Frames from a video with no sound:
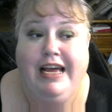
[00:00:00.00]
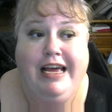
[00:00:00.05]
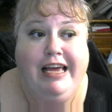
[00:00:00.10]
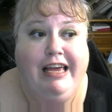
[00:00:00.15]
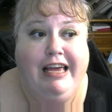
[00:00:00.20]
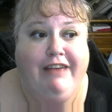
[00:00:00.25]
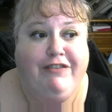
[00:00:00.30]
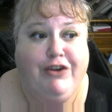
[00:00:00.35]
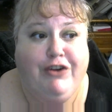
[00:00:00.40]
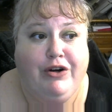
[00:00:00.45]

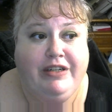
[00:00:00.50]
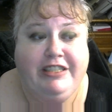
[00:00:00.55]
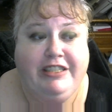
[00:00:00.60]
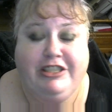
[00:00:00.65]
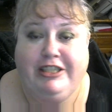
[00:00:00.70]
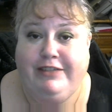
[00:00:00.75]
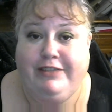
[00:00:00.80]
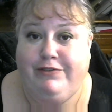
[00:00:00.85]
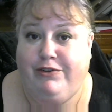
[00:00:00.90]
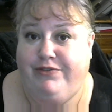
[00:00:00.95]
If you're
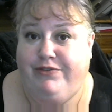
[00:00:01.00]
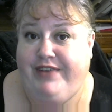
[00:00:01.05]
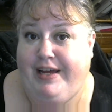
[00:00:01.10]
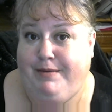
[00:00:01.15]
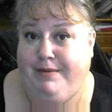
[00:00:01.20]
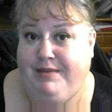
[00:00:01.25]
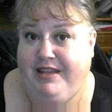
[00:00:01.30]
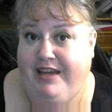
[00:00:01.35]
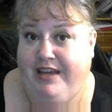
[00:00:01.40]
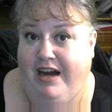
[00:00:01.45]
auditioning for Phantom
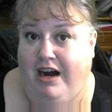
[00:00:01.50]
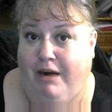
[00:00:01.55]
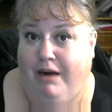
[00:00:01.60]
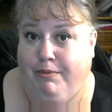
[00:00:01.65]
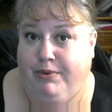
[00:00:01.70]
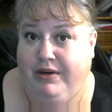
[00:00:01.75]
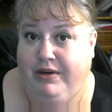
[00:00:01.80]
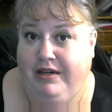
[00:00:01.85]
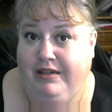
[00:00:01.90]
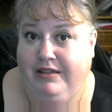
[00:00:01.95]
of the
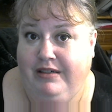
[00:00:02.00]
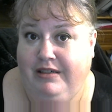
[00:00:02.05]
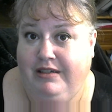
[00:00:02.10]
Opera,